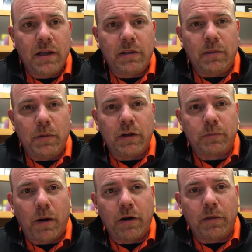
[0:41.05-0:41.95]
the
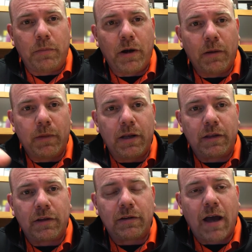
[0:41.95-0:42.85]
biggest part of the pyramid
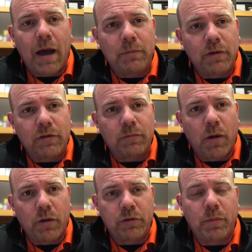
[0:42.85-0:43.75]
at the top to the
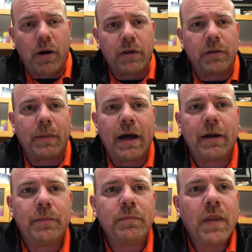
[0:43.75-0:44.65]
smallest part at the
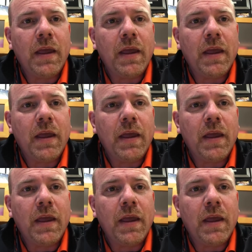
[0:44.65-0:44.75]
bottom.